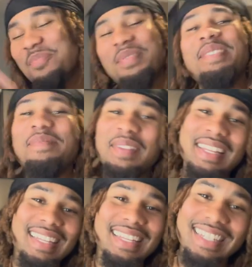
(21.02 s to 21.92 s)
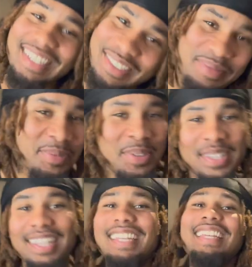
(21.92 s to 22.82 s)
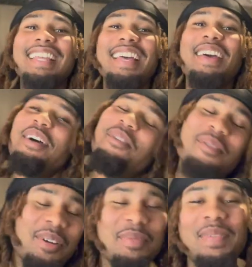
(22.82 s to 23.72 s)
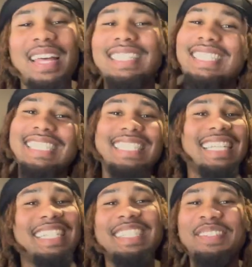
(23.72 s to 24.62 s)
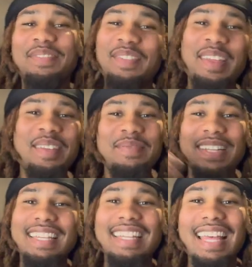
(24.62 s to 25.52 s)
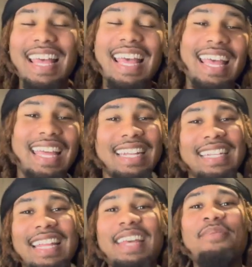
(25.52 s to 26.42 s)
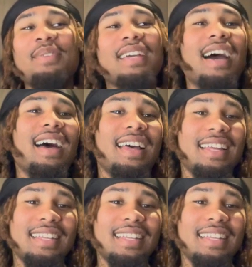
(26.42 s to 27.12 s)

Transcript: be, man. It's your boy E. Welcome back to this session of Family. And today we got